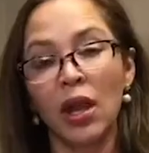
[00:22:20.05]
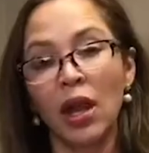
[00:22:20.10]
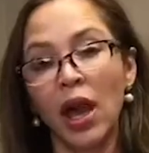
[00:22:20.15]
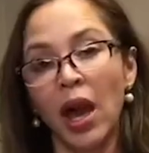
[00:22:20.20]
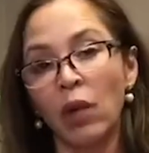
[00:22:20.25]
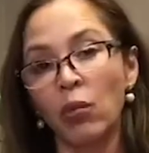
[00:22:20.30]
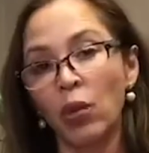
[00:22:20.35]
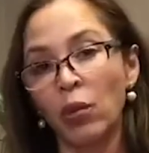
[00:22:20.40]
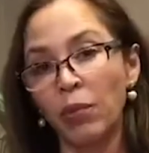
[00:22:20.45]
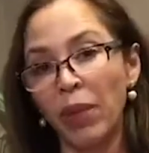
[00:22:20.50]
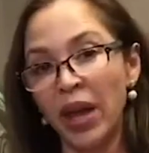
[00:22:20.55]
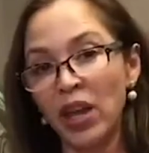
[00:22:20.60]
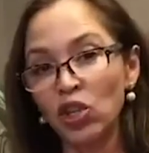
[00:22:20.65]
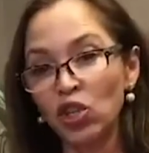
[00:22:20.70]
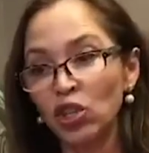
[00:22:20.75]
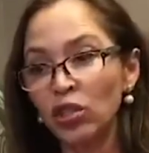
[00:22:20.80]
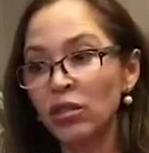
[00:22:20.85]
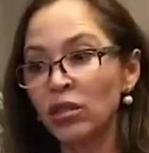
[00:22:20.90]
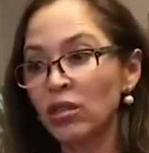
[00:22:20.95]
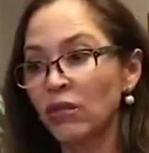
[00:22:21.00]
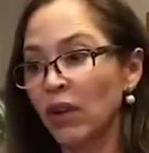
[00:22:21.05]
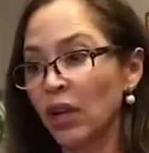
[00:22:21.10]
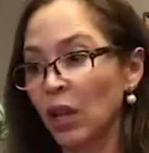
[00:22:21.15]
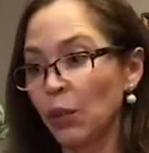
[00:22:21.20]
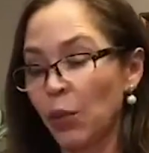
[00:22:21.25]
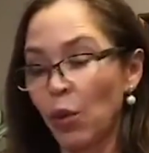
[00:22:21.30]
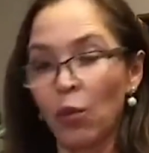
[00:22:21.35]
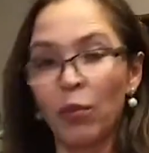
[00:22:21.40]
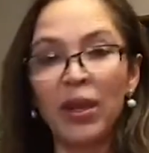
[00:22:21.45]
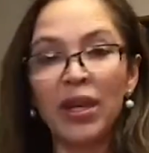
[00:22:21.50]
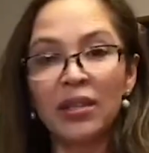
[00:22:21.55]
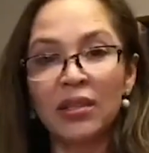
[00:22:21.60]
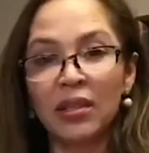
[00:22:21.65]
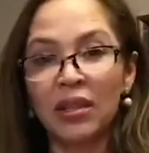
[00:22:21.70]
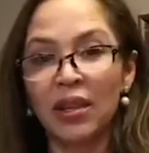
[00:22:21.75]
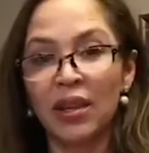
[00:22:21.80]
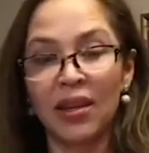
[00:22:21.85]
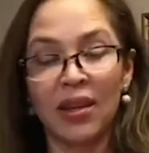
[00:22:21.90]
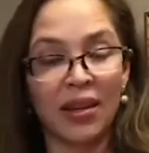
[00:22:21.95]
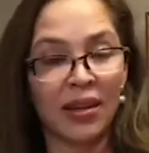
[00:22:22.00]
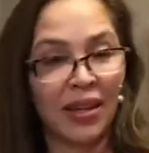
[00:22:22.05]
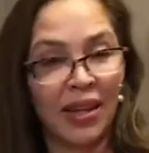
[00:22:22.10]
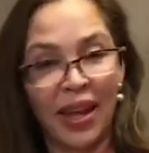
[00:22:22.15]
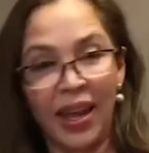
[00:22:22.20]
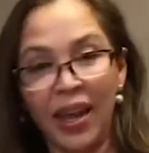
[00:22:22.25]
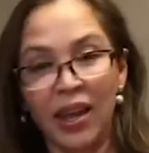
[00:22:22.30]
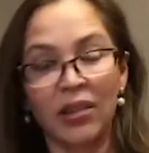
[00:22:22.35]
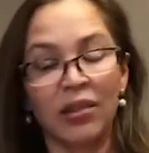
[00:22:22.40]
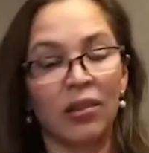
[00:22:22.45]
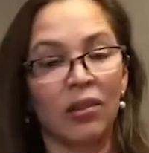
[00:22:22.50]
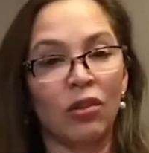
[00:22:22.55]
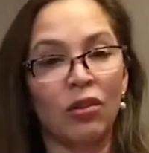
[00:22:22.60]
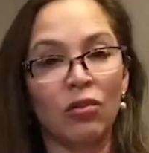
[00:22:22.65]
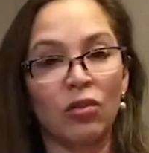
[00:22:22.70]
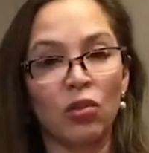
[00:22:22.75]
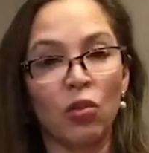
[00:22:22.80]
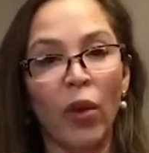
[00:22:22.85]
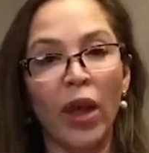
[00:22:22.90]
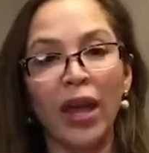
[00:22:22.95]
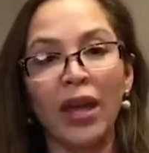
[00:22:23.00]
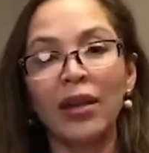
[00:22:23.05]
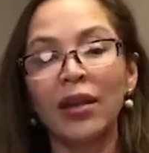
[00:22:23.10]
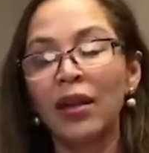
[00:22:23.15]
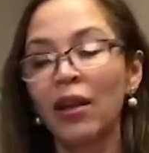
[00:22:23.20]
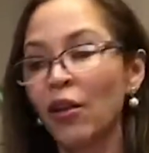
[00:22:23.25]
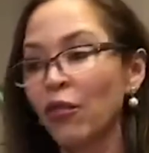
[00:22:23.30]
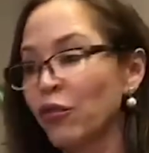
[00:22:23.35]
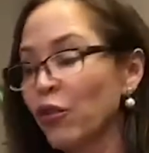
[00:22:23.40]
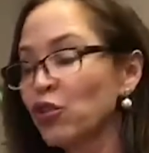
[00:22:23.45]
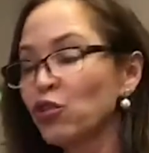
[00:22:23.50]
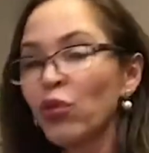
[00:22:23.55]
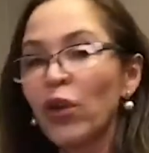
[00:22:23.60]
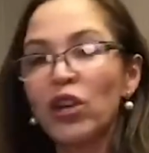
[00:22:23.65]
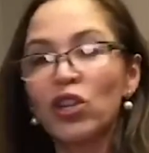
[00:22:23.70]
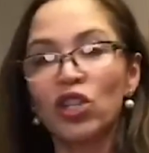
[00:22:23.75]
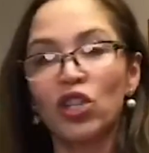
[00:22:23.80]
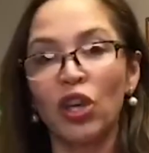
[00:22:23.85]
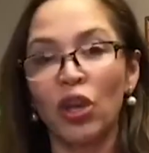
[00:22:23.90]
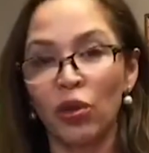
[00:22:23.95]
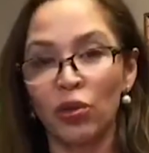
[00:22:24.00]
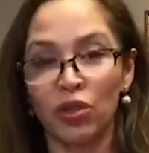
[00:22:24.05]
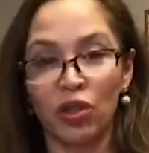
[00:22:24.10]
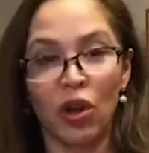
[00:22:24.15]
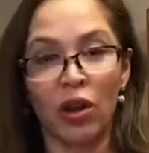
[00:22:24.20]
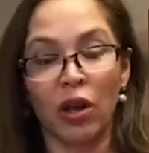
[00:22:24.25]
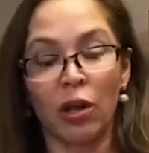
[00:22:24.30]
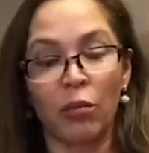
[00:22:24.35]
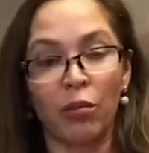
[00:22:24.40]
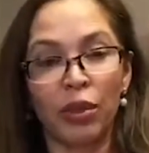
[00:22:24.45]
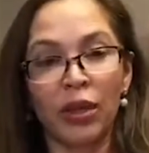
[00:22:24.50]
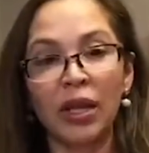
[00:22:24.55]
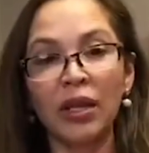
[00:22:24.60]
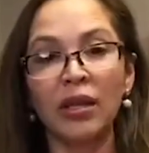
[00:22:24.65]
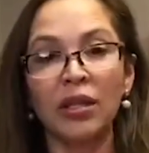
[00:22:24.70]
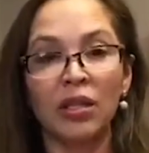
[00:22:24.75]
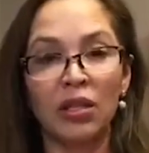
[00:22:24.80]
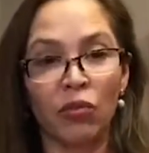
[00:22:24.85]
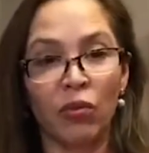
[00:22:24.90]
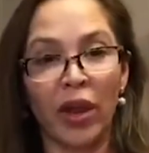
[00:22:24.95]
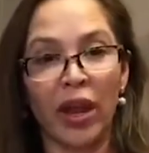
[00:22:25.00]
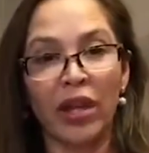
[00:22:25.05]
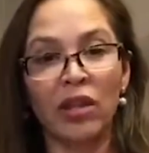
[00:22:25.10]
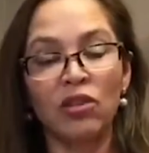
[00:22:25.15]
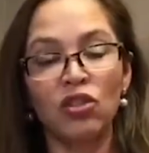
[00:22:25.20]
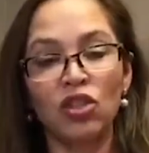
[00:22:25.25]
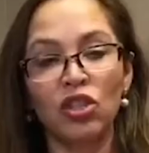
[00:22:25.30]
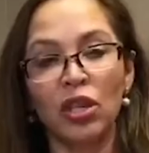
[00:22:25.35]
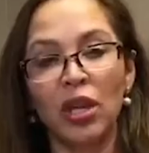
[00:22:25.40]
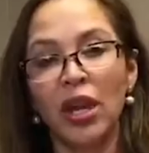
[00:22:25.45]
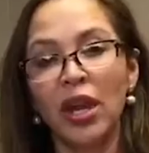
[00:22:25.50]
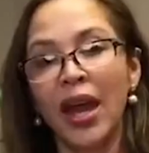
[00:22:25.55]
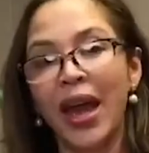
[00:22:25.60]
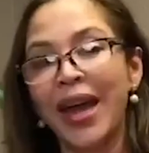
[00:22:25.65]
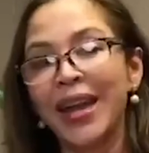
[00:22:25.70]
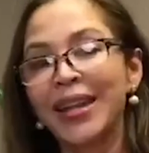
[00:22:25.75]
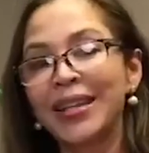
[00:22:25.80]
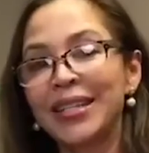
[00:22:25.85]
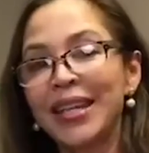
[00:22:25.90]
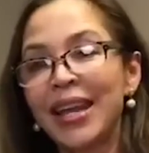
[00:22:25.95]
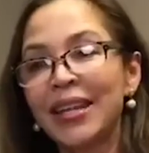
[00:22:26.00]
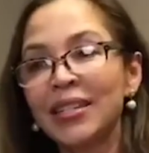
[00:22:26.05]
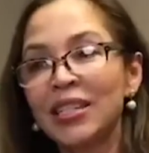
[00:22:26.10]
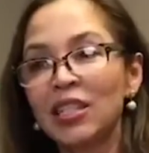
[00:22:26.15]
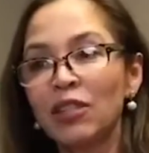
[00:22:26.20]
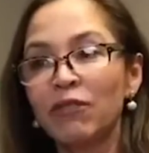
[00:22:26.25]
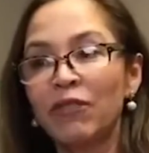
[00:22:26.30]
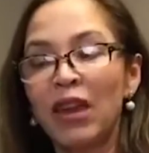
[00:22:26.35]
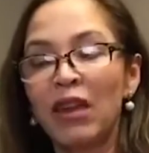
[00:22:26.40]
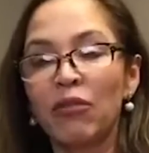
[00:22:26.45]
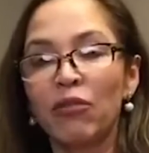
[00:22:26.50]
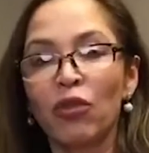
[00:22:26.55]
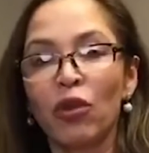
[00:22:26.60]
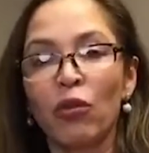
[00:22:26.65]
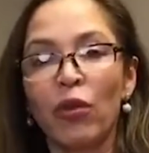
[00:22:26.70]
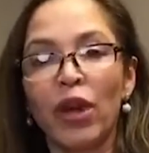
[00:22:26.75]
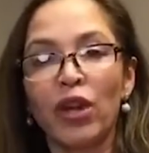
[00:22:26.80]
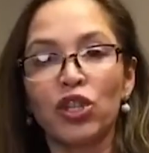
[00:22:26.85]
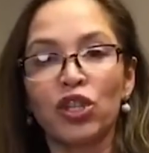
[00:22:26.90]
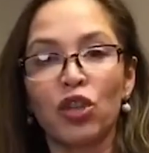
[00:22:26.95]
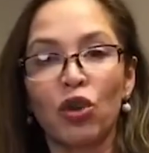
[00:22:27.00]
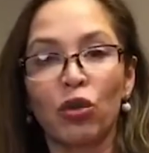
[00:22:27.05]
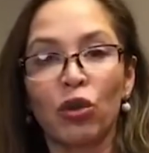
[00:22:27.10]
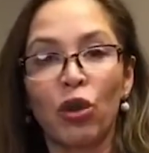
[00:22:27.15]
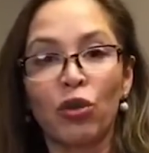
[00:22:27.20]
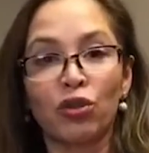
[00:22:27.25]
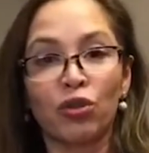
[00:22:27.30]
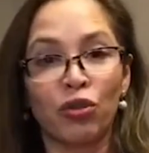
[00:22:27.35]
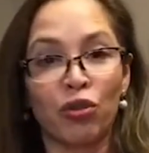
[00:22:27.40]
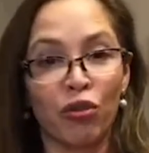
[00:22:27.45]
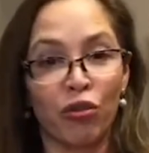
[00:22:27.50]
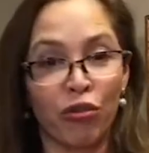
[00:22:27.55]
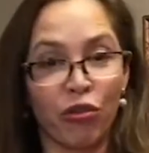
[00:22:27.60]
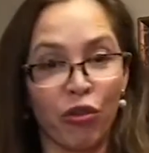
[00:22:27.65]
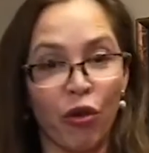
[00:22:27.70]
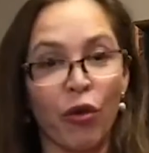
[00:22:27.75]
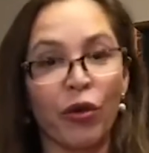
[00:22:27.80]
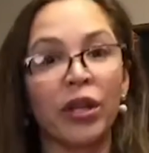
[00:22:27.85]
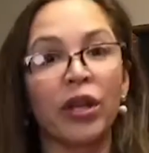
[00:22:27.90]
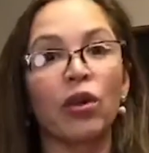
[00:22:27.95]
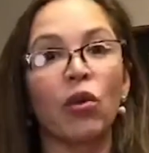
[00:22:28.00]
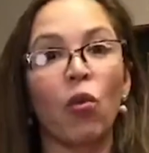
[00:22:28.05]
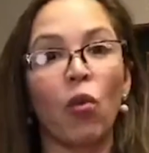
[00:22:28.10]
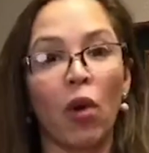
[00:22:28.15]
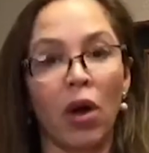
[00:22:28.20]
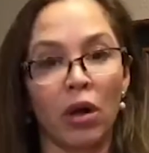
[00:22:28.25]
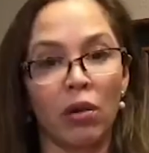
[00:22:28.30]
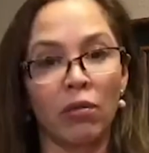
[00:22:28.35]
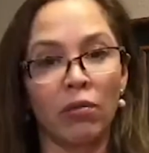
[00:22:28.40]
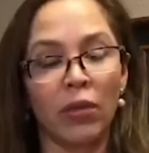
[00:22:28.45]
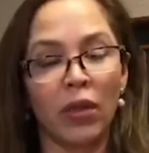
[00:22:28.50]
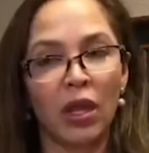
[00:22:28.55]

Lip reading: And when patients develop obesity and can't lose weight, those ratios are completely deranged, and it tends to favor a ratio closer to 30 to 1.